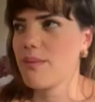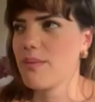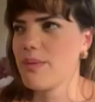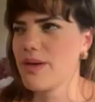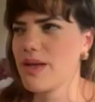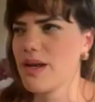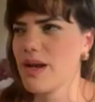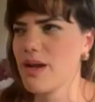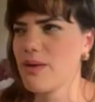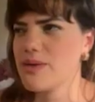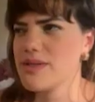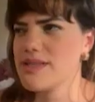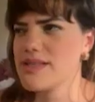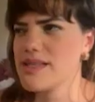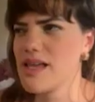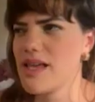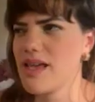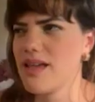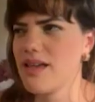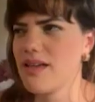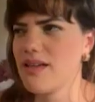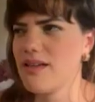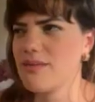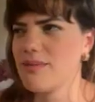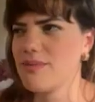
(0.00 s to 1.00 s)
but I would
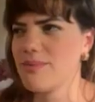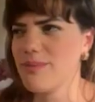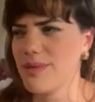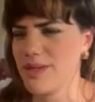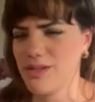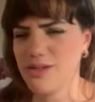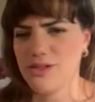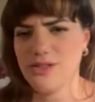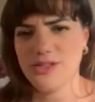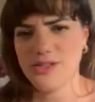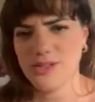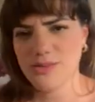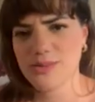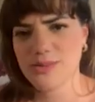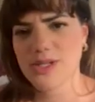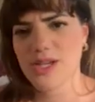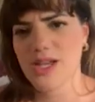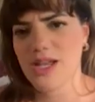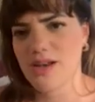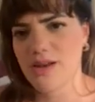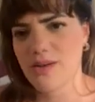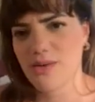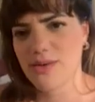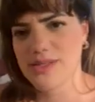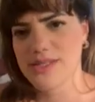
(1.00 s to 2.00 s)
say my YouTube
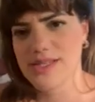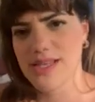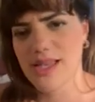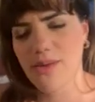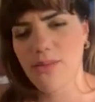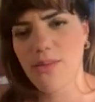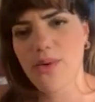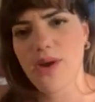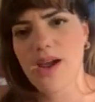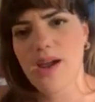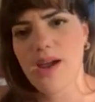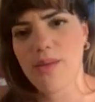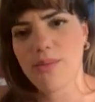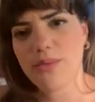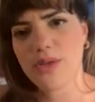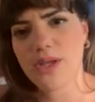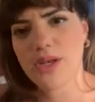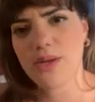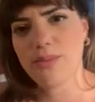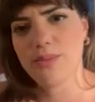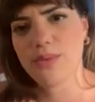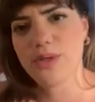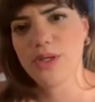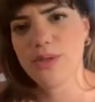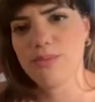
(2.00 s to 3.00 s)
channel is like where I'm going
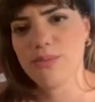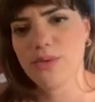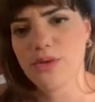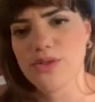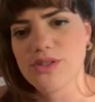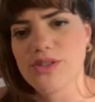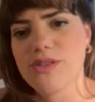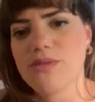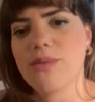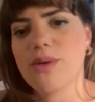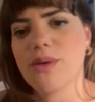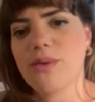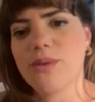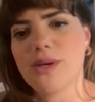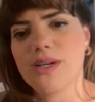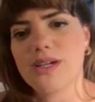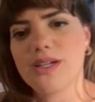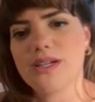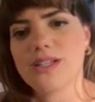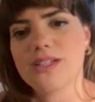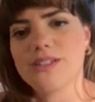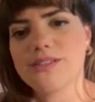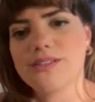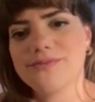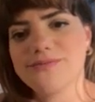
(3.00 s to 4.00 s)
to put most of my
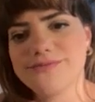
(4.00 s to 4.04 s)
work.